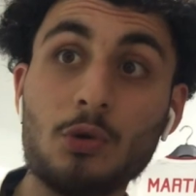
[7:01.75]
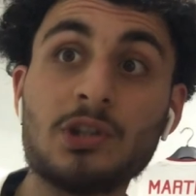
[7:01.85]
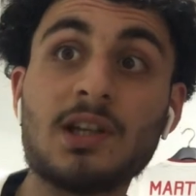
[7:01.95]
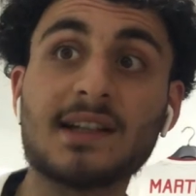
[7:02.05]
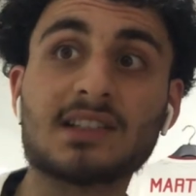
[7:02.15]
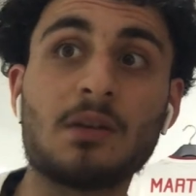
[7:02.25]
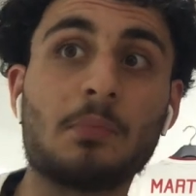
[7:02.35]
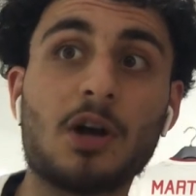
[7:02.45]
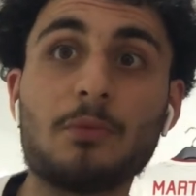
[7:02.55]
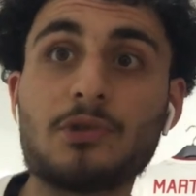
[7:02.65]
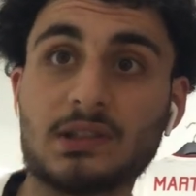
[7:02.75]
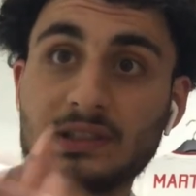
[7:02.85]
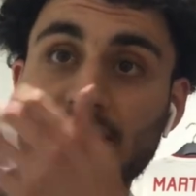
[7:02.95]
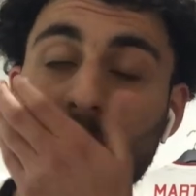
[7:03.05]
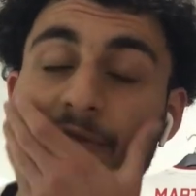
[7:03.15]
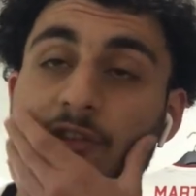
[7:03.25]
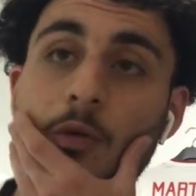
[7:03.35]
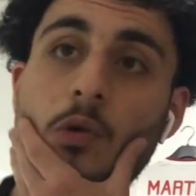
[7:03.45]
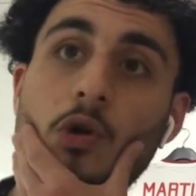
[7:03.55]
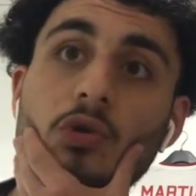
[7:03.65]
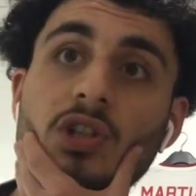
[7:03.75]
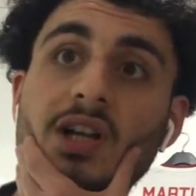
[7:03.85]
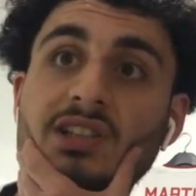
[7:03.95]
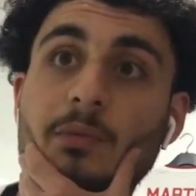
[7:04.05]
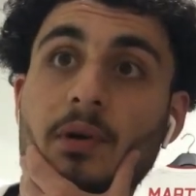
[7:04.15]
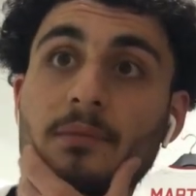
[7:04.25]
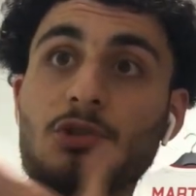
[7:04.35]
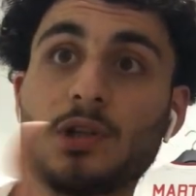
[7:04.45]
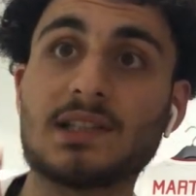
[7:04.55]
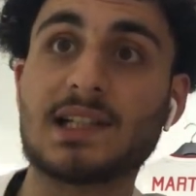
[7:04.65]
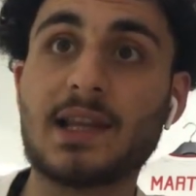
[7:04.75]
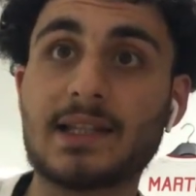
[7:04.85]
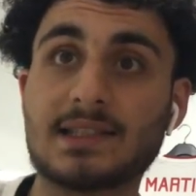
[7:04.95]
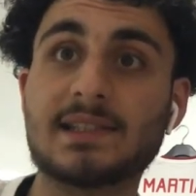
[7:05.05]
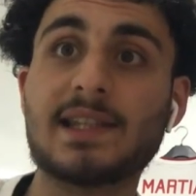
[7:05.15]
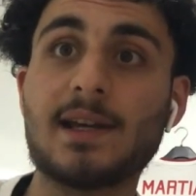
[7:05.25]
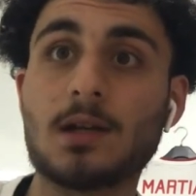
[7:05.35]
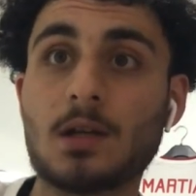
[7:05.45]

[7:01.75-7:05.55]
would you guys compare him to? As I said before, but who would you guys compare him to? Gets another assist there.